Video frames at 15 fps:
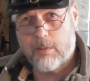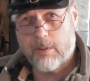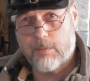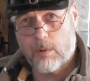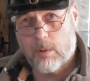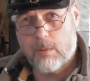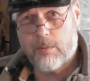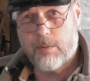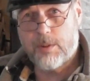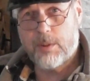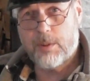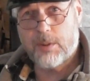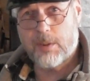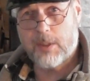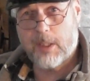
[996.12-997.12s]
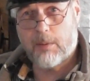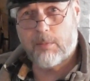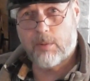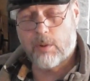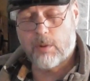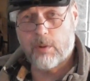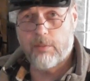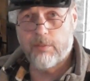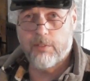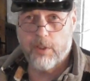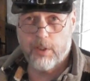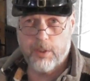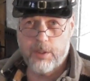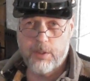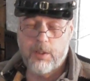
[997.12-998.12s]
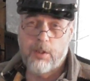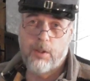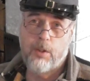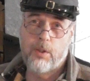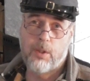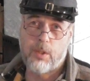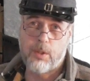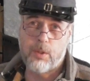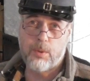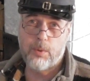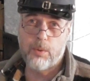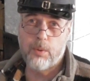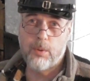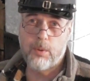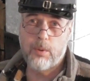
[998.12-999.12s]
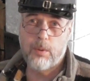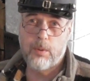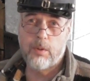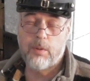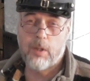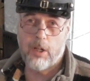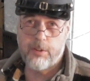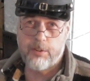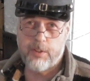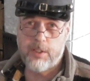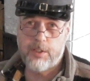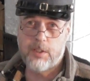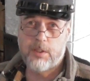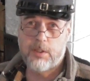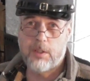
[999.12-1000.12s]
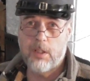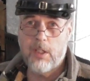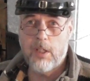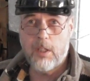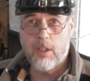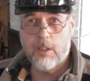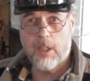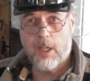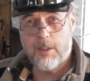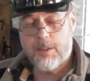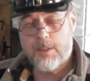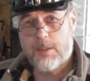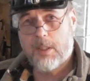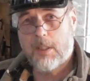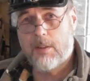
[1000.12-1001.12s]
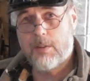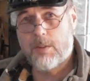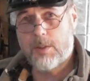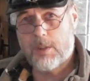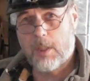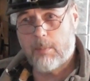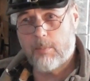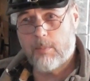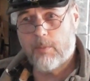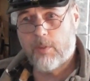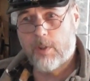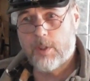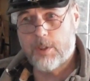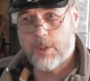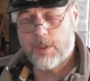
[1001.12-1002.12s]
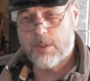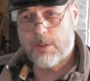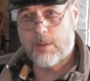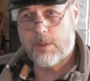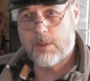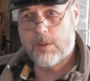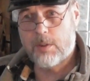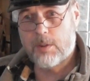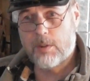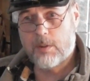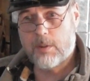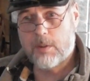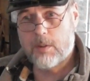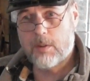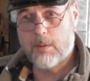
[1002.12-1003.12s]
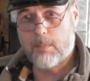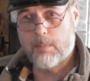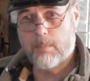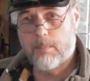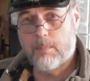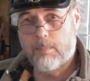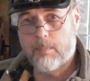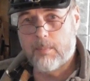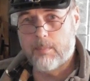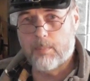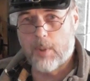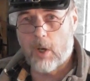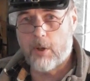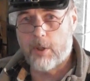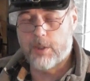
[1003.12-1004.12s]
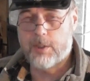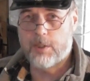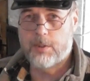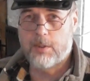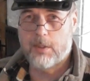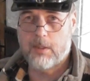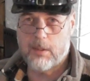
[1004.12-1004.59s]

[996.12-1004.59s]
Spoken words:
revolvers that were converted to cartridge guns, and some were just parts